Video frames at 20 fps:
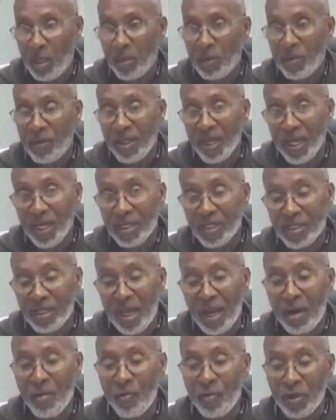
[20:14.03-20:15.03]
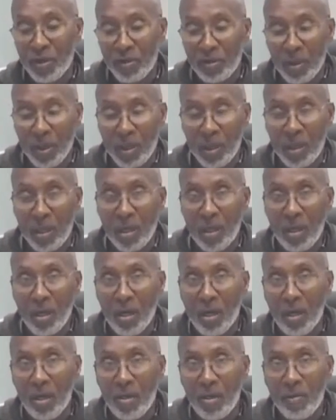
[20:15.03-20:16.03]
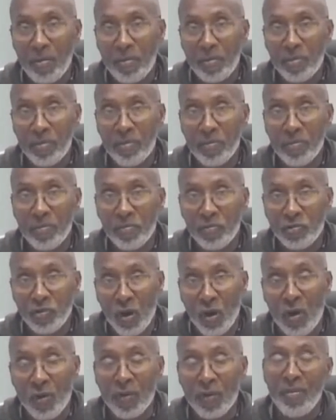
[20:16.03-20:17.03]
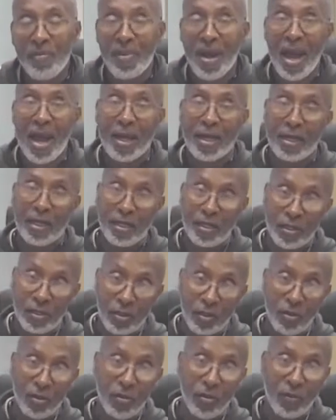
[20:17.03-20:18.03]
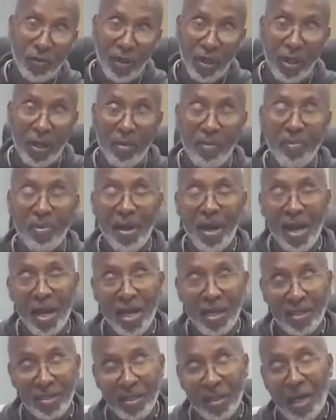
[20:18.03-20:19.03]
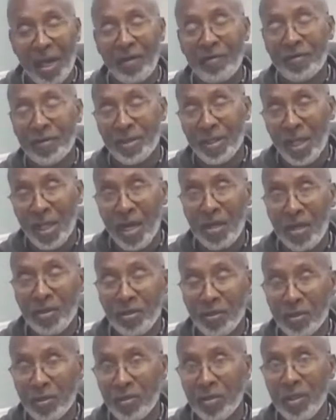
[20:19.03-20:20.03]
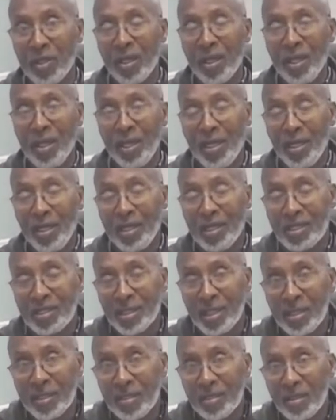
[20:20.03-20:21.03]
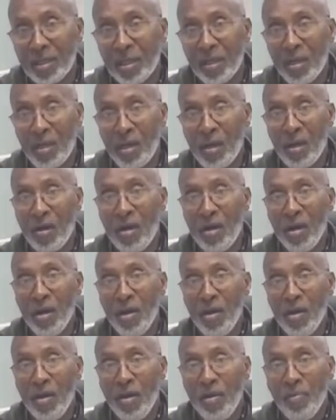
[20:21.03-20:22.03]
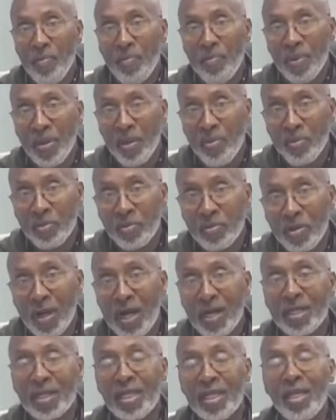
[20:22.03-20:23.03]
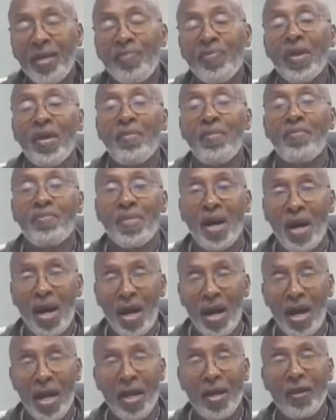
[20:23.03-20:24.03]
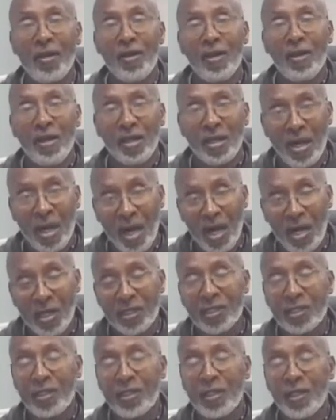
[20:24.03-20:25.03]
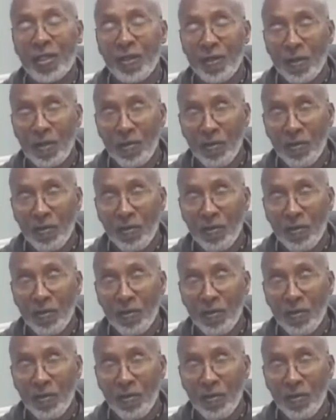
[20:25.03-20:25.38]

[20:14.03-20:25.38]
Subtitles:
things that would draw them back into their past lifestyle. So he says people try to keep their mind constantly